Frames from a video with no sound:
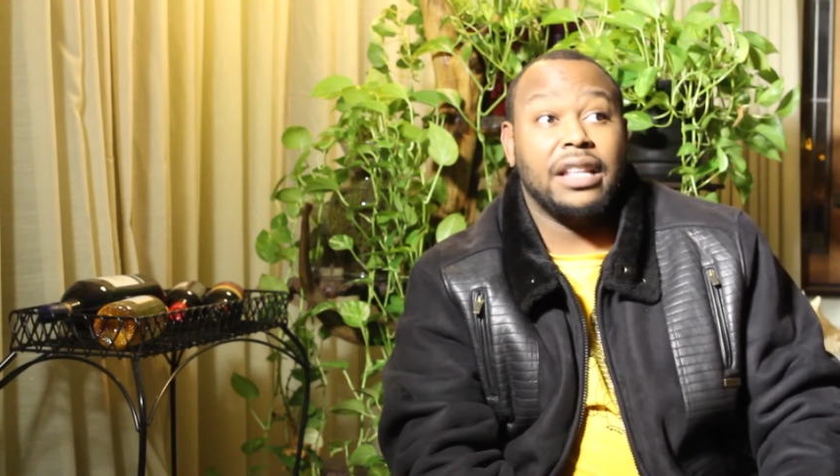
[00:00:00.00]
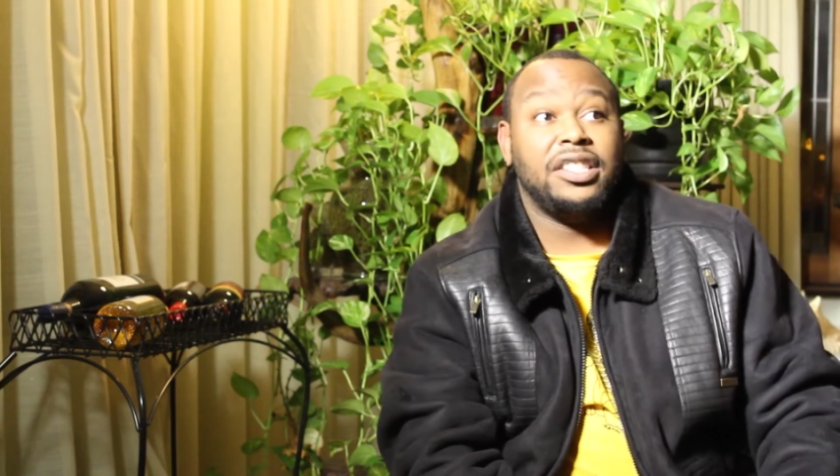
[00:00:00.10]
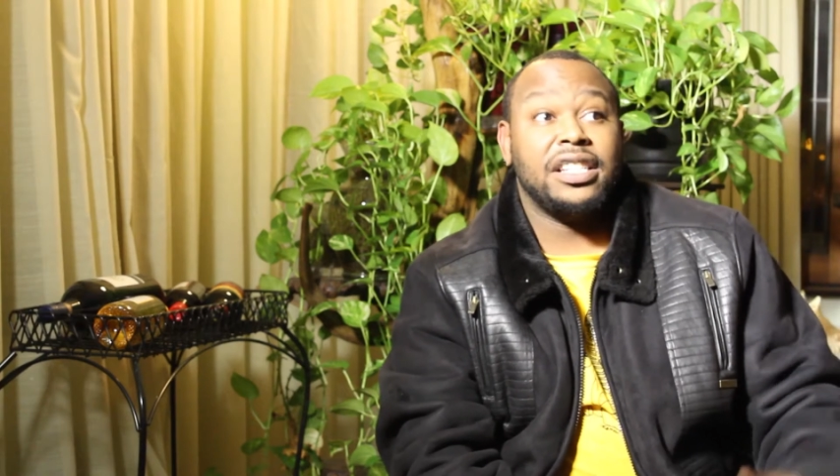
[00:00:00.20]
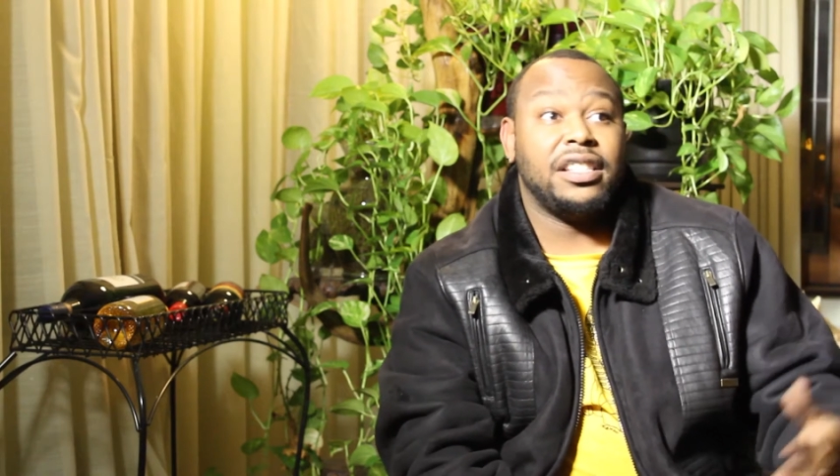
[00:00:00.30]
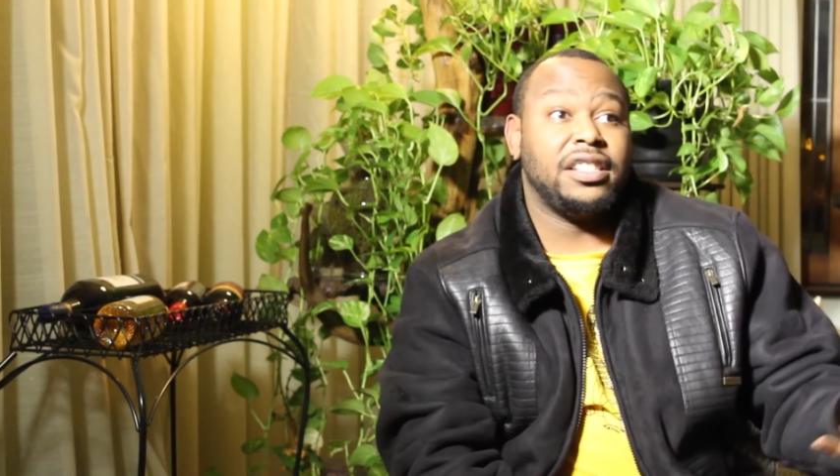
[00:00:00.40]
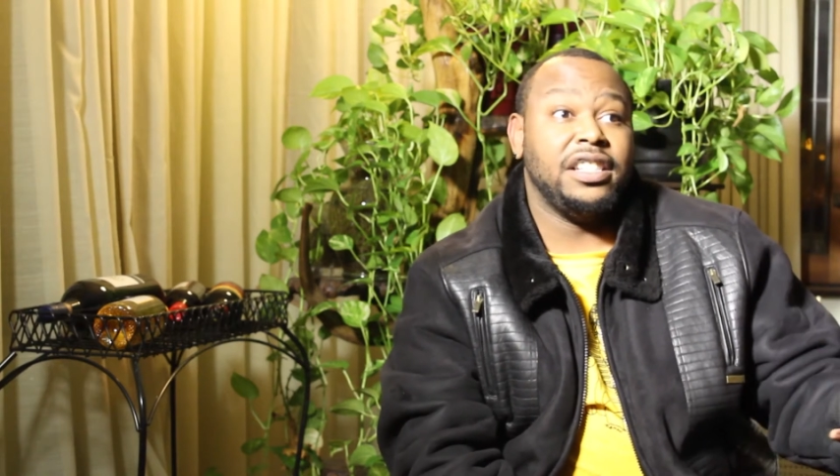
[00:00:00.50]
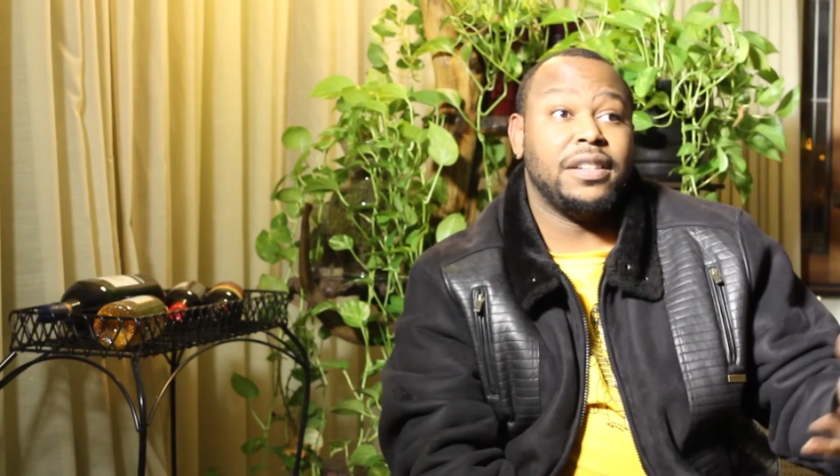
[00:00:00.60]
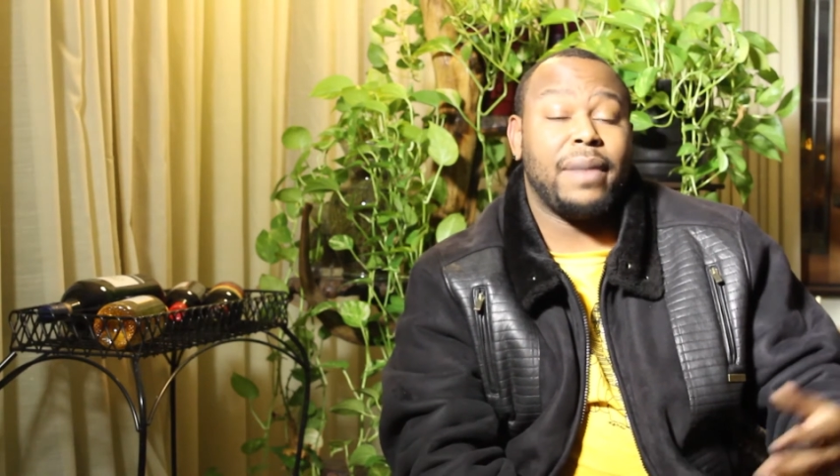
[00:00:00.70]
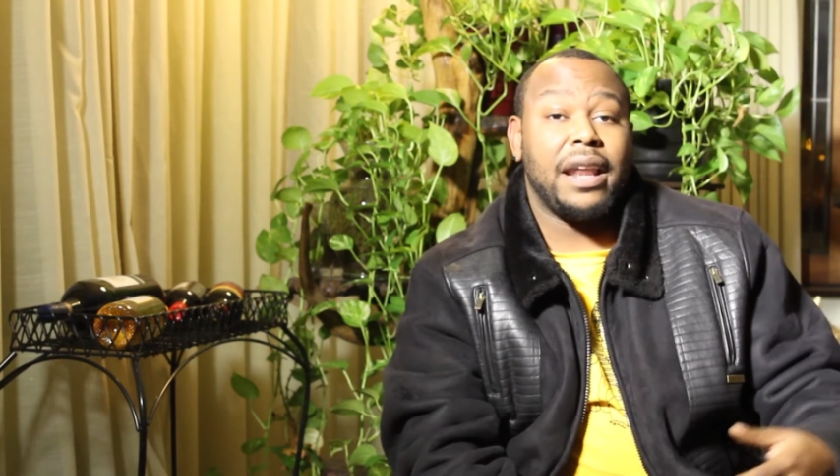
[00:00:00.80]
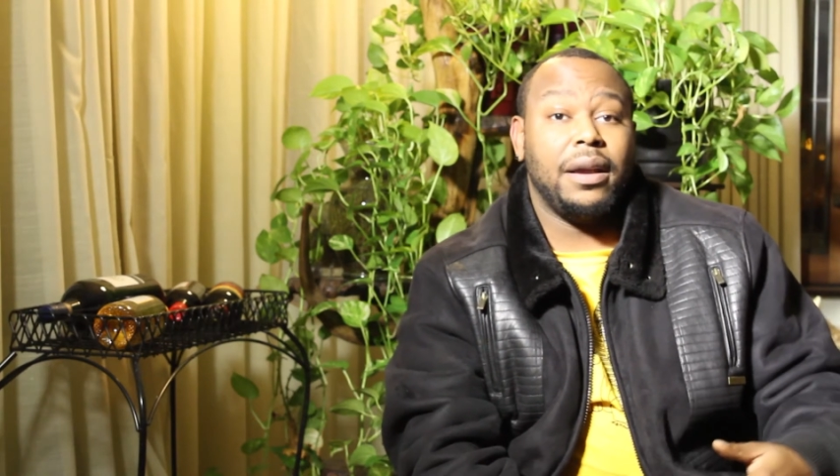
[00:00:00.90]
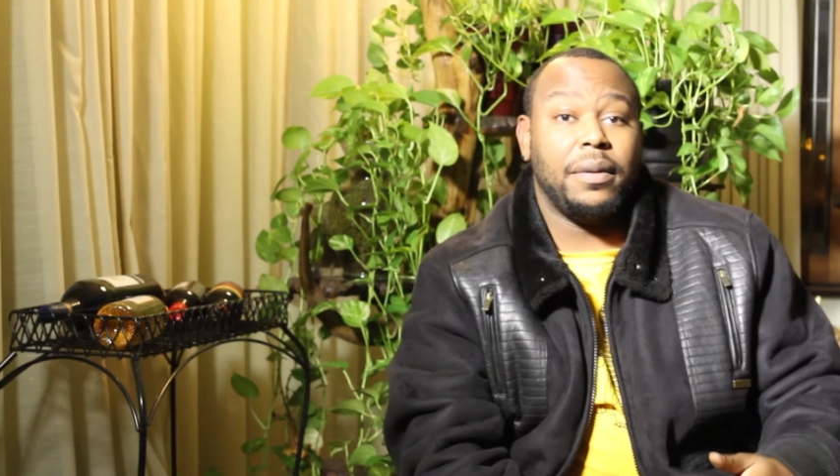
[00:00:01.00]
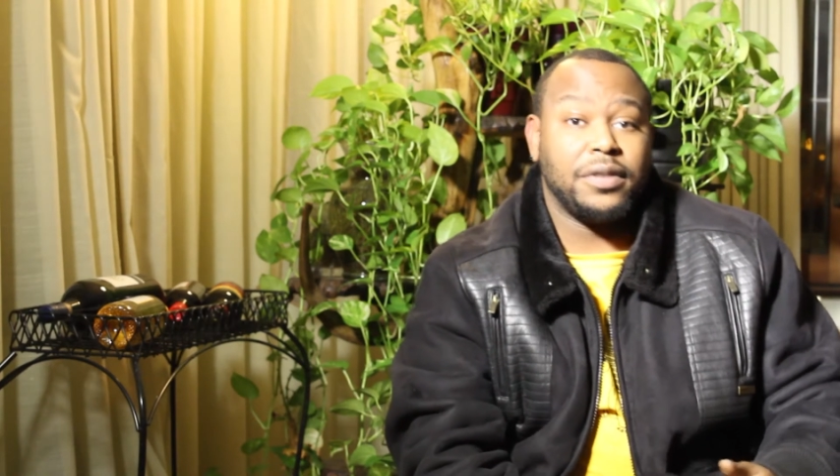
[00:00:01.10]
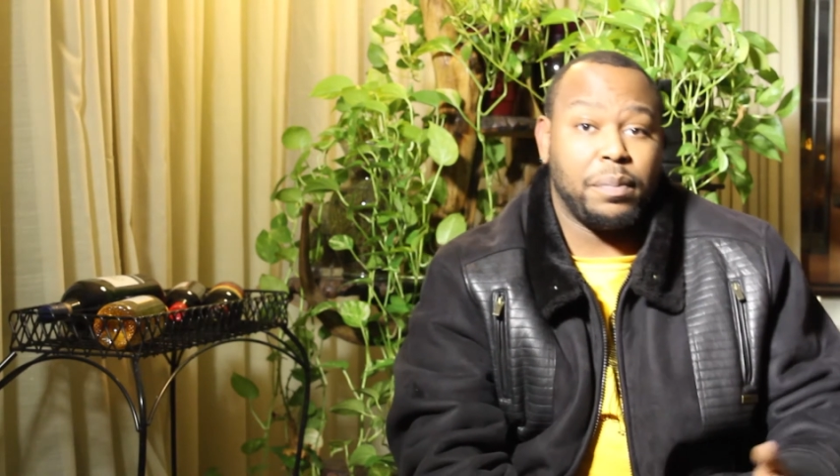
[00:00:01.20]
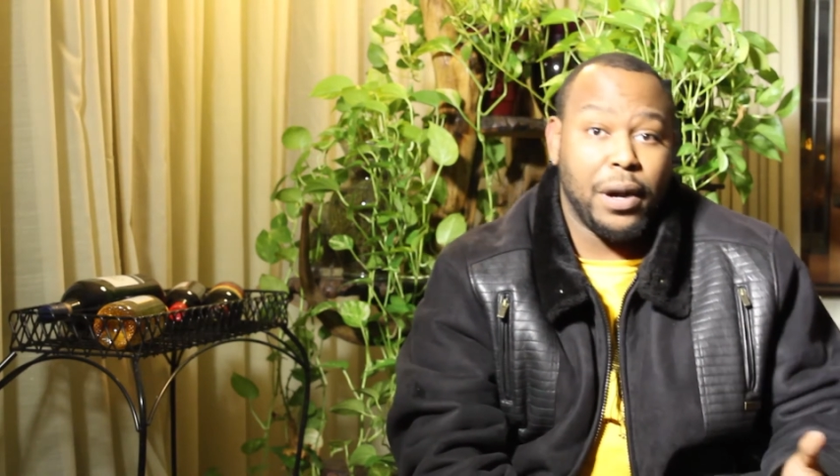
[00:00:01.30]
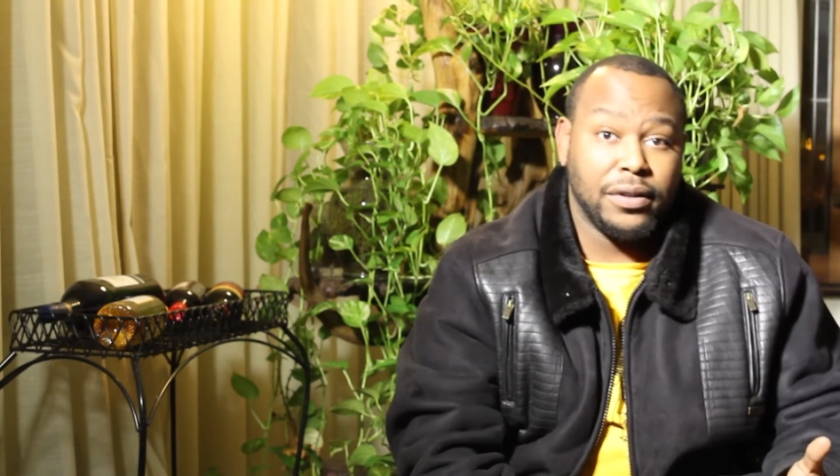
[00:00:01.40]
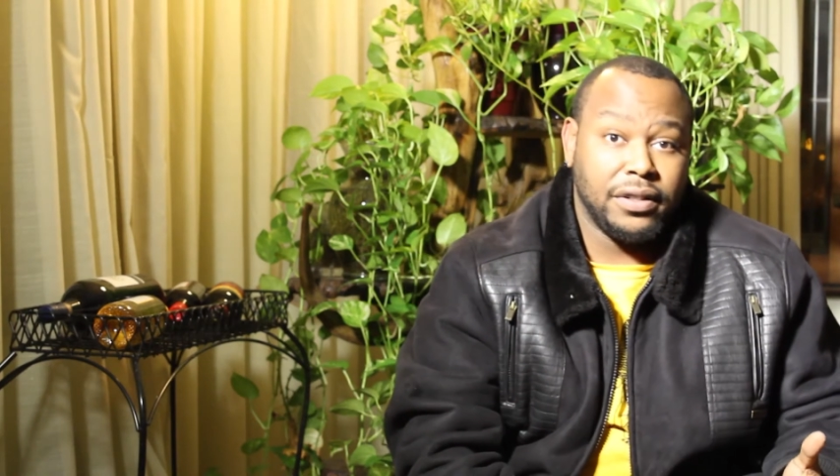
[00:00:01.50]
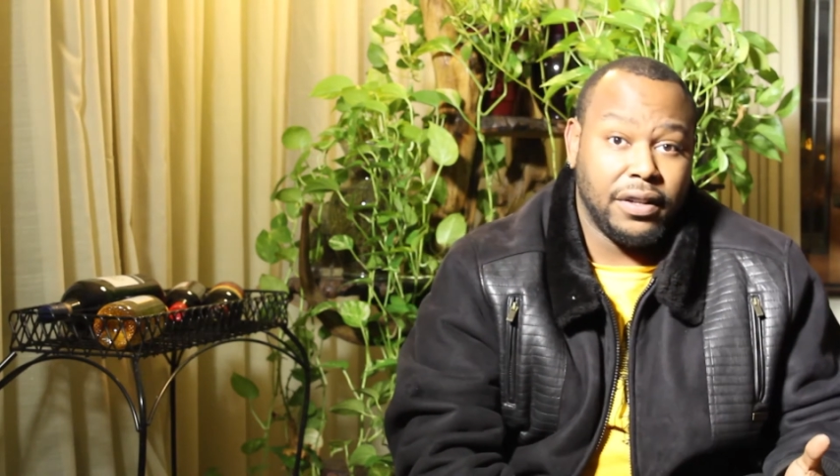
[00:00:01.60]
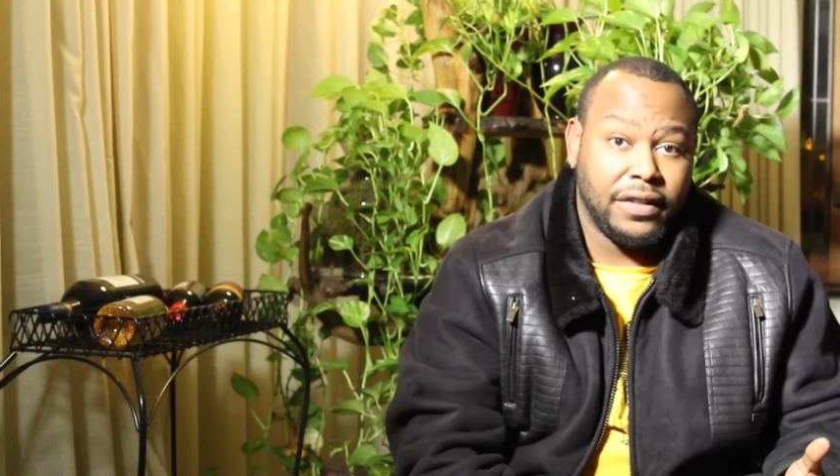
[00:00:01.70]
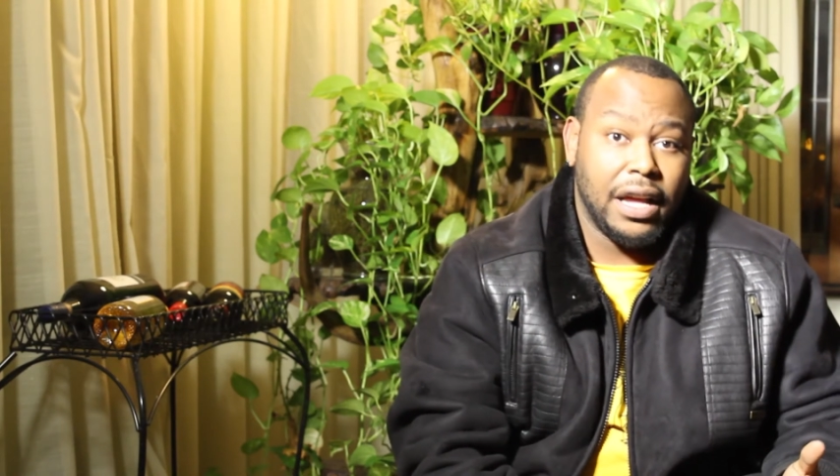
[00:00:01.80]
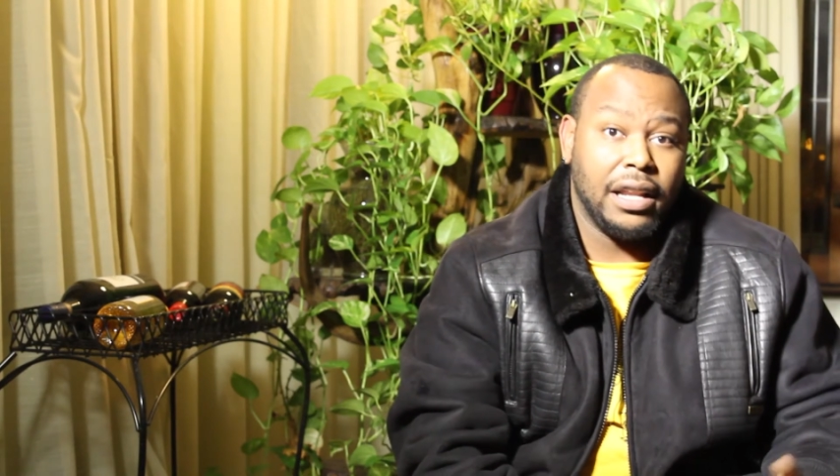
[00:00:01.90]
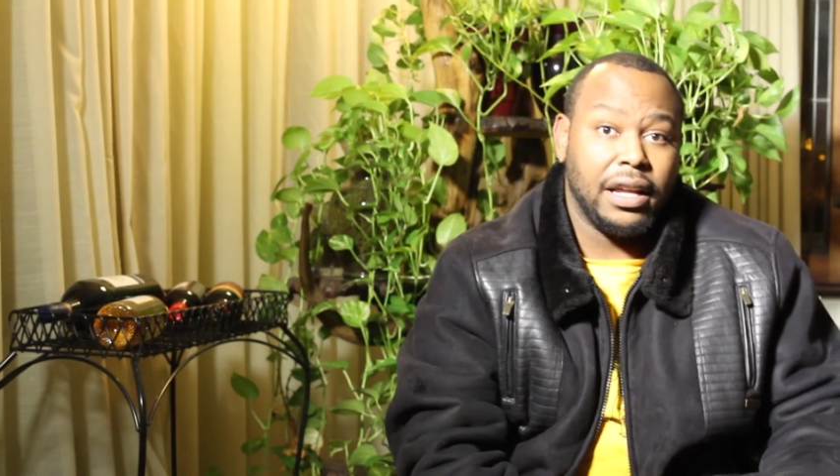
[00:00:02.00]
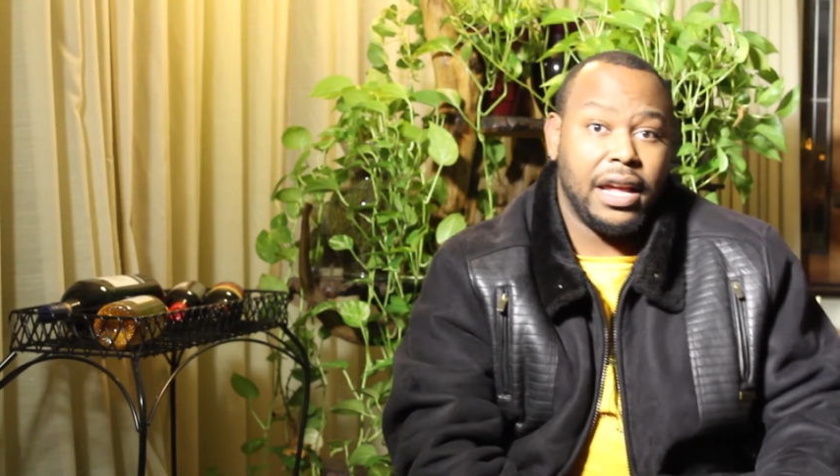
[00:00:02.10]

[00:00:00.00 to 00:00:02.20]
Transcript: just to see somebody who's a person of color